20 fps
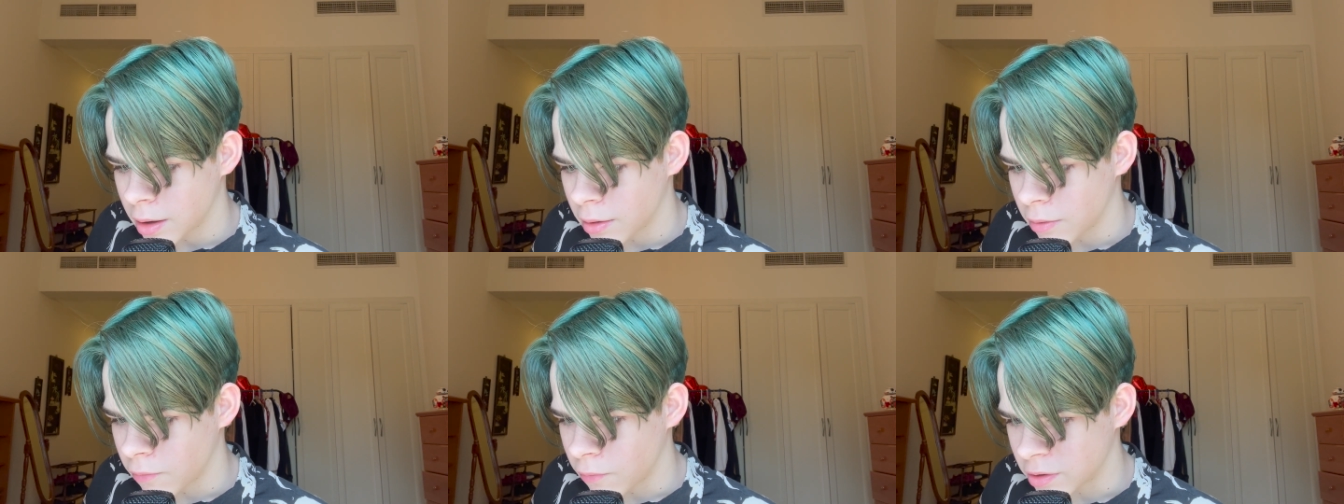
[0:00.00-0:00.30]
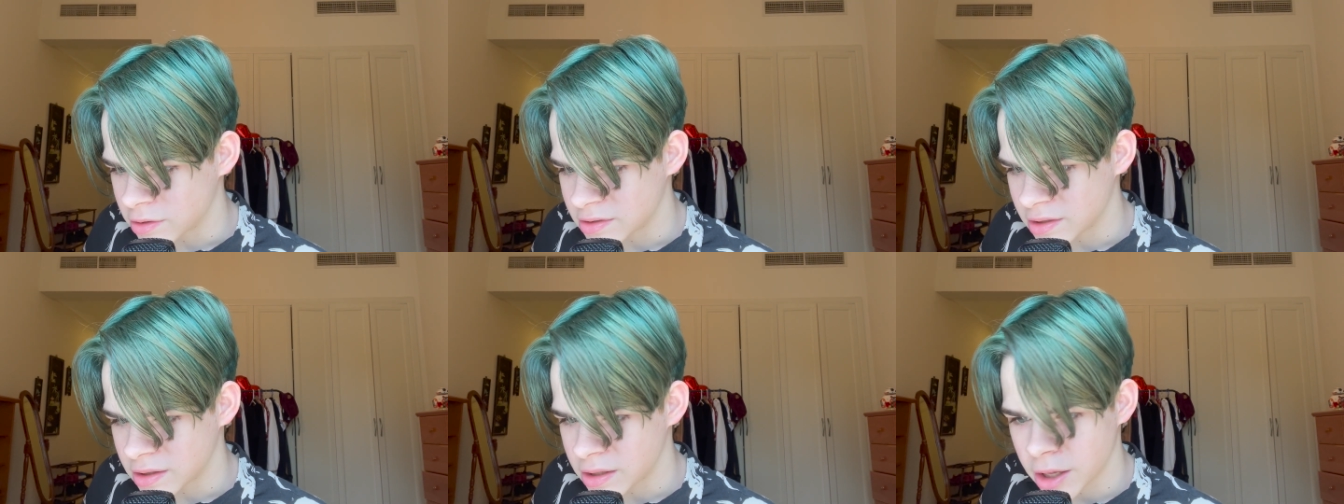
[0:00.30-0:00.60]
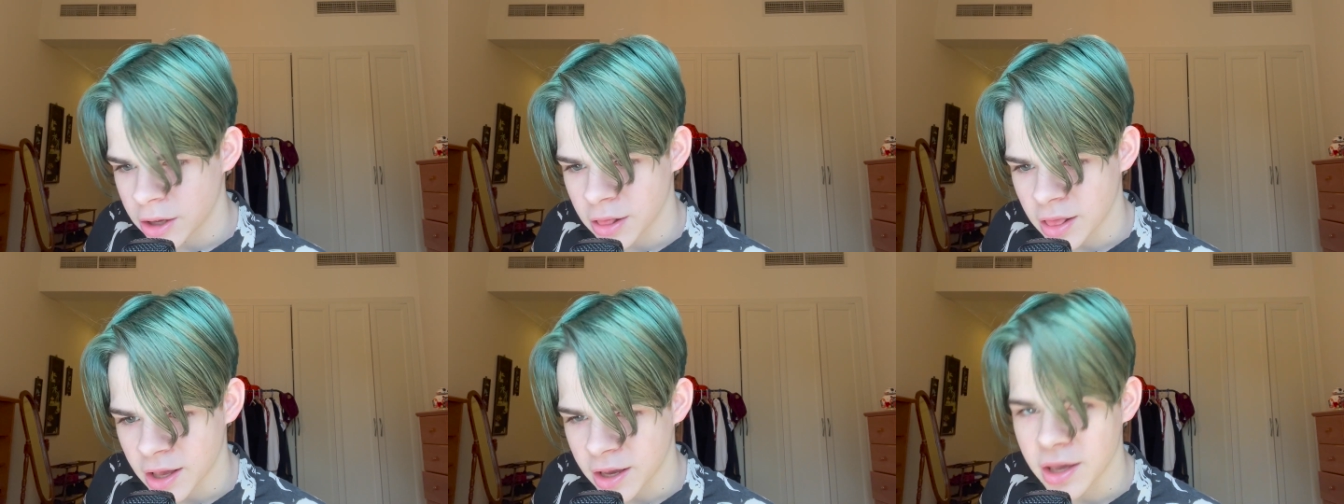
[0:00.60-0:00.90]
wasn't
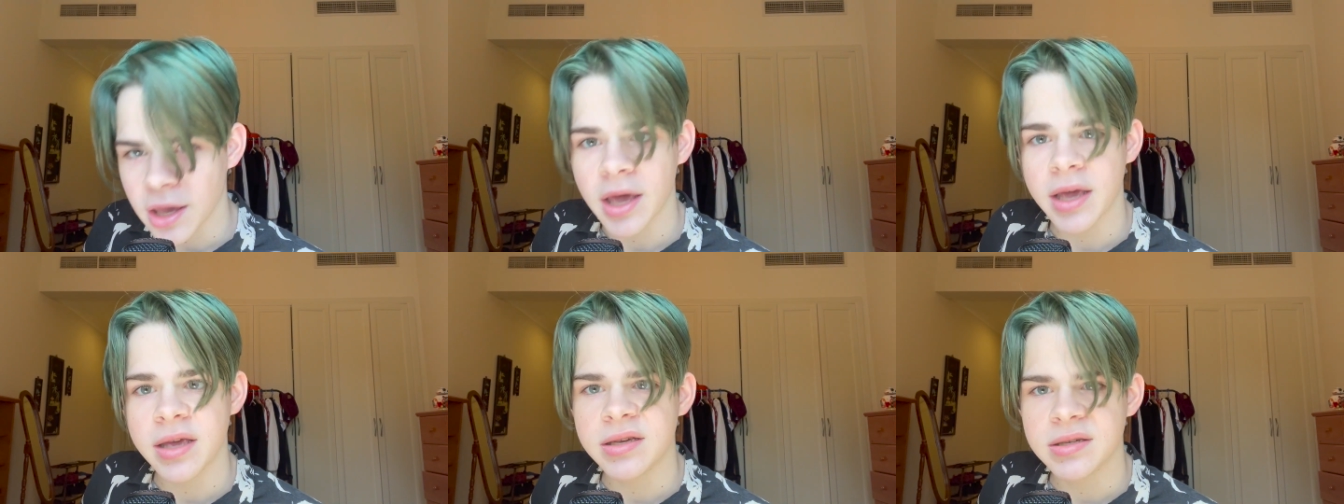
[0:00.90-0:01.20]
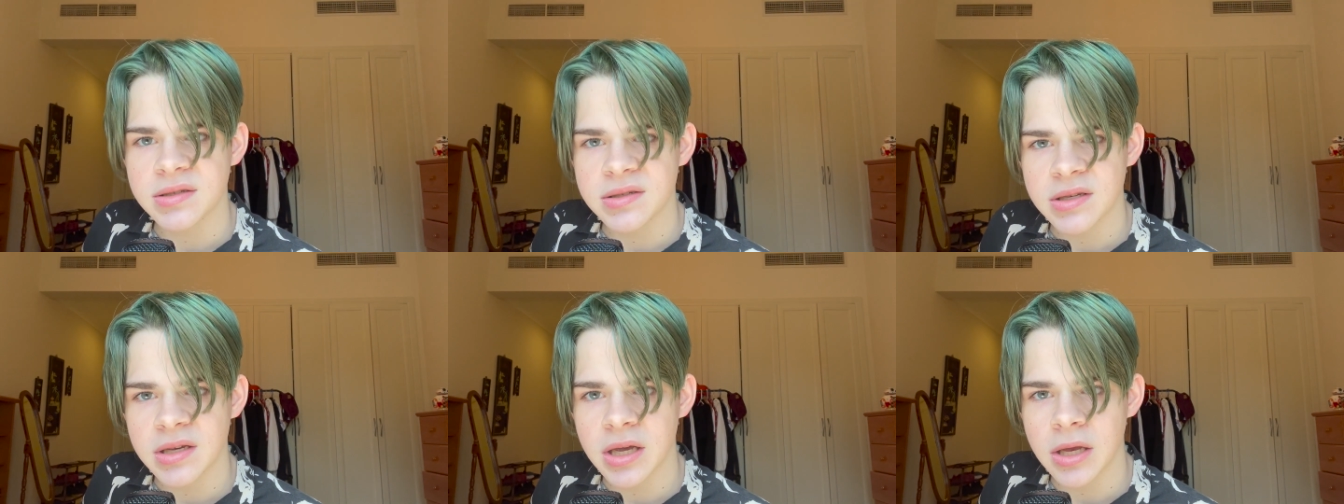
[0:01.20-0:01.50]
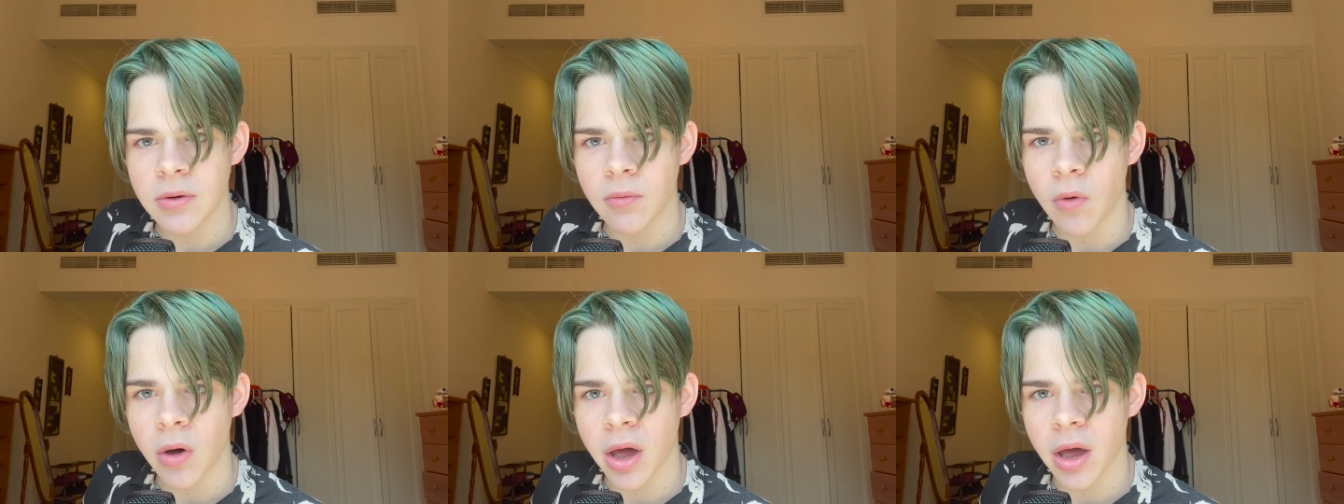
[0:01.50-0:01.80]
there like a
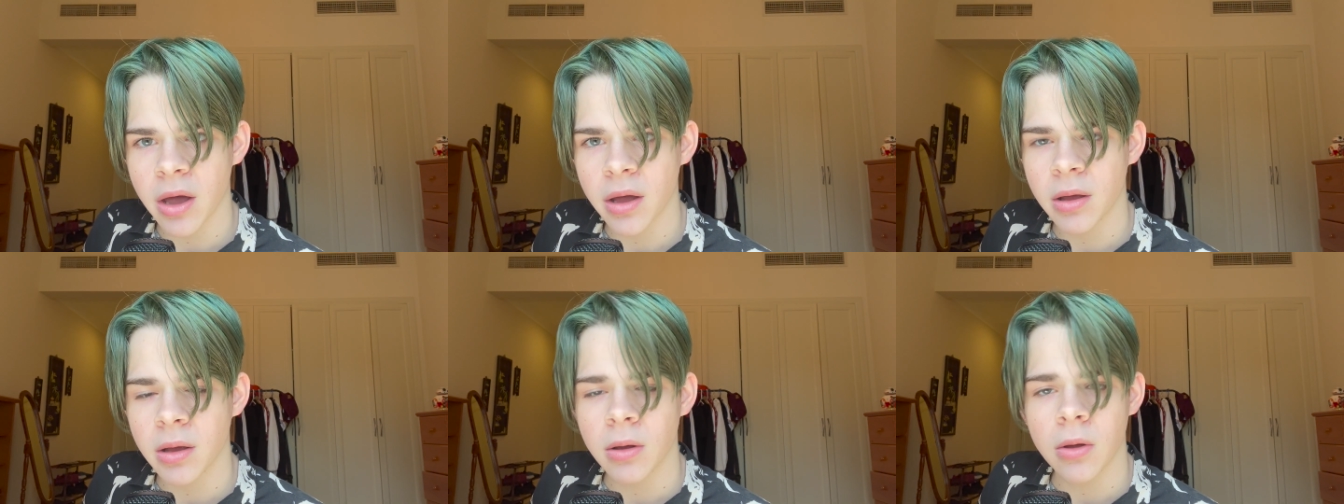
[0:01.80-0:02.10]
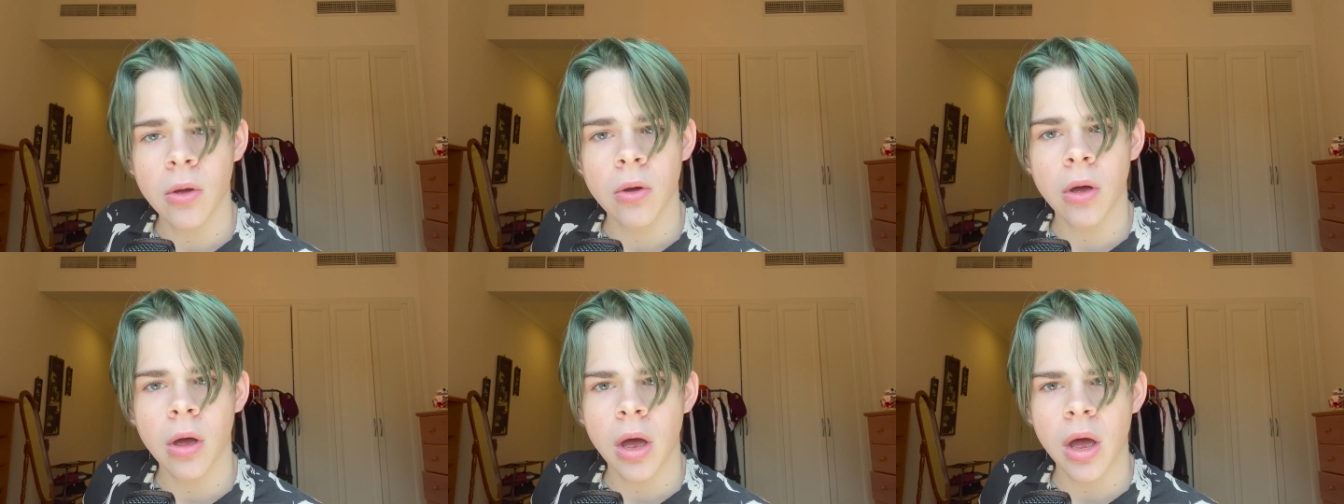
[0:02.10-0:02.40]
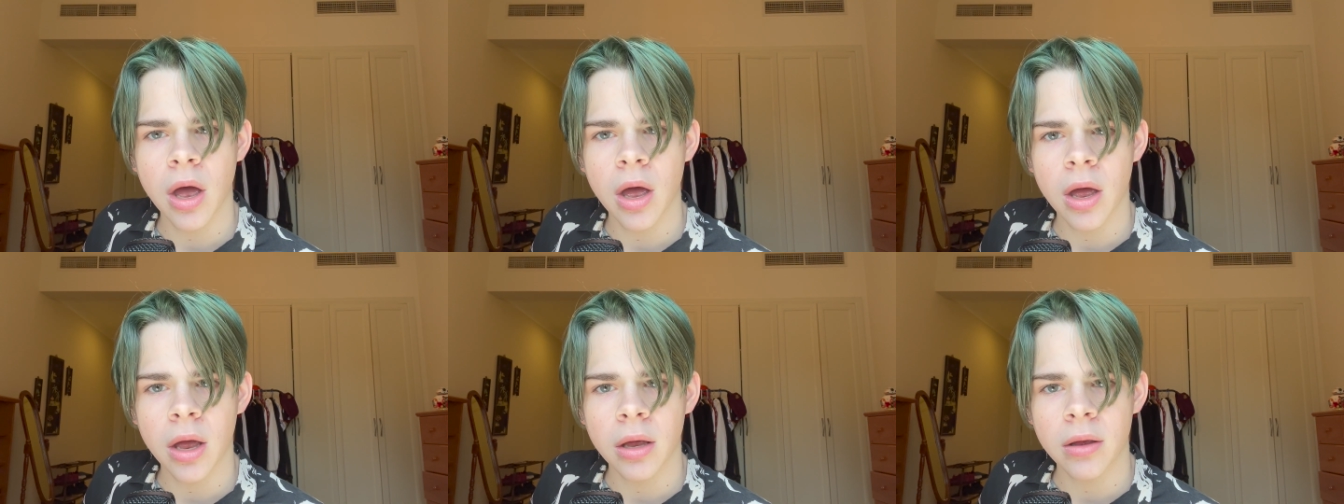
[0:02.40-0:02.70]
scene where
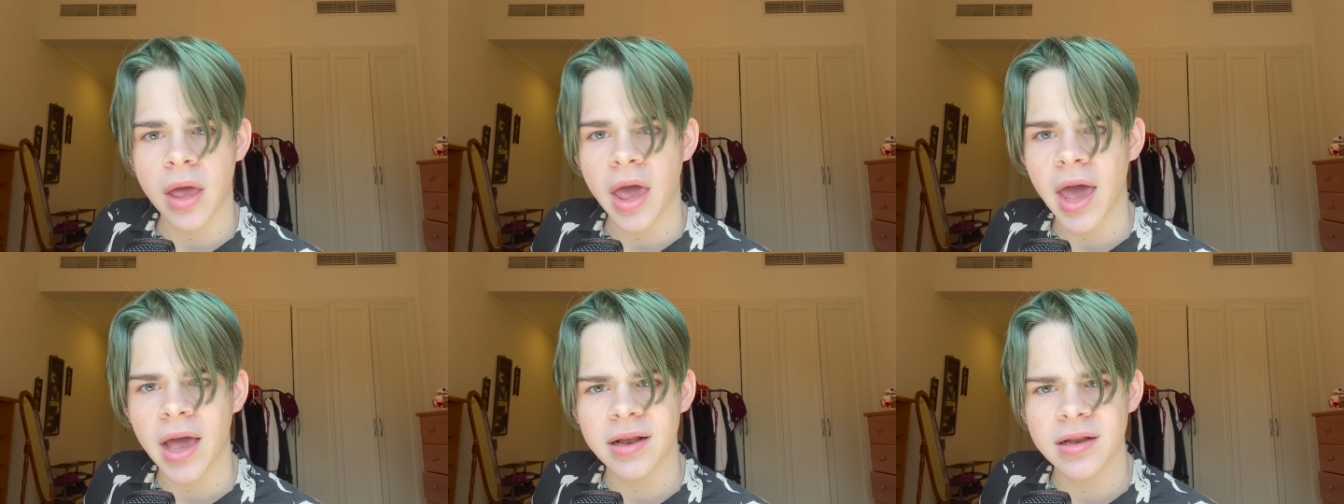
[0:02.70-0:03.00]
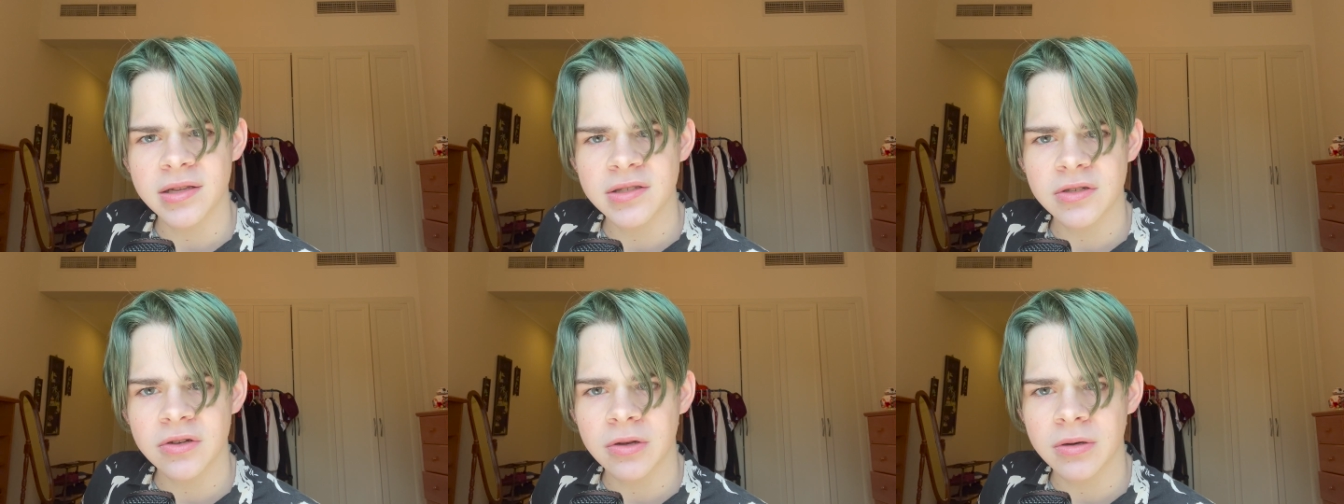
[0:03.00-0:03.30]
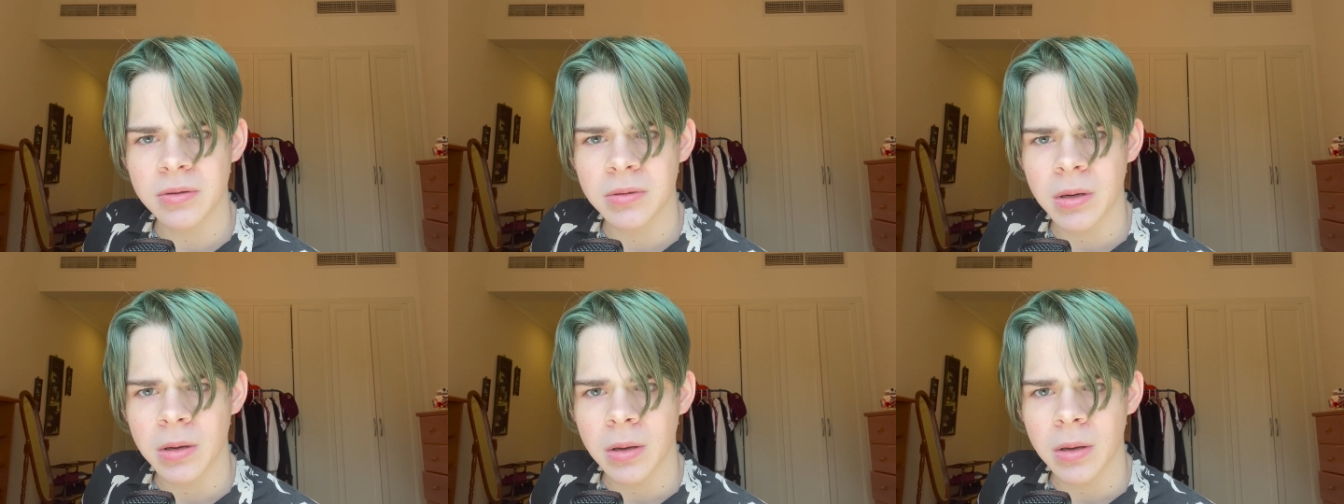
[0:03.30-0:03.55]
uh, Agnes could